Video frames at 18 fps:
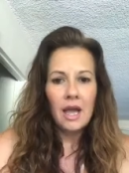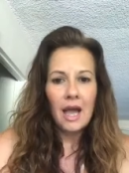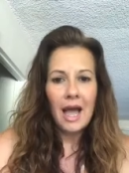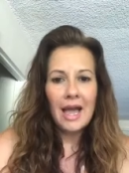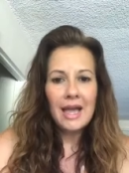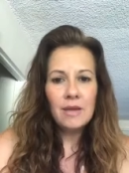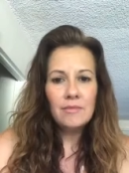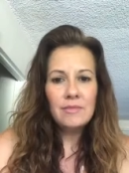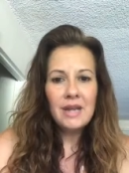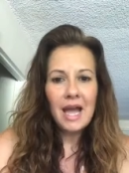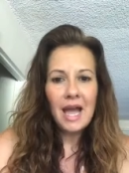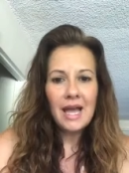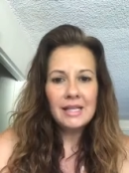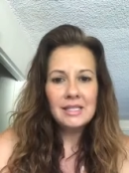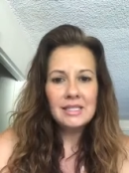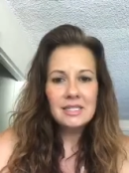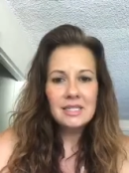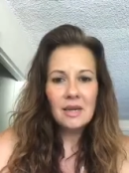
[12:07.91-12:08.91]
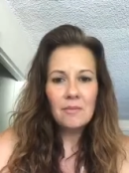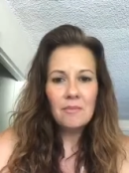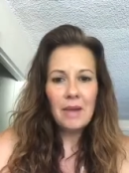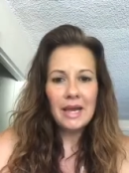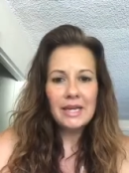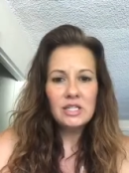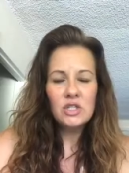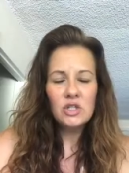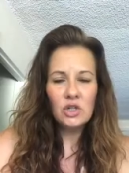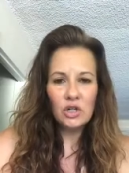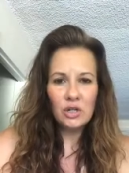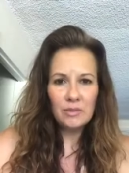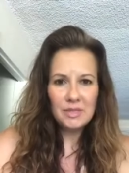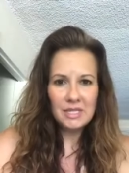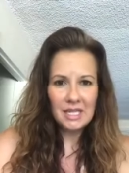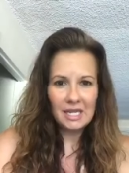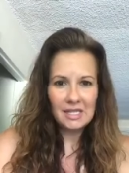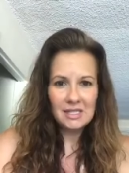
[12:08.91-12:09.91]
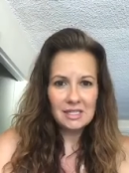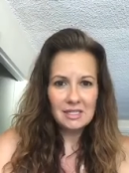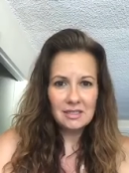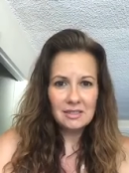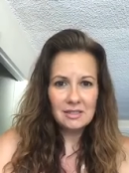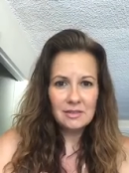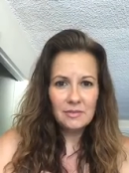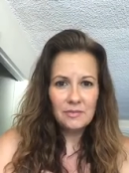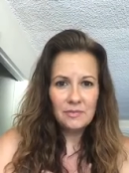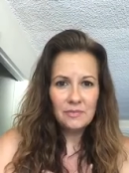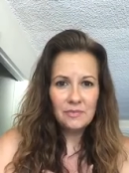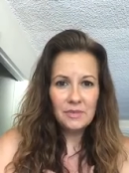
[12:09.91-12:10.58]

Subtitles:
I am not my circumstances.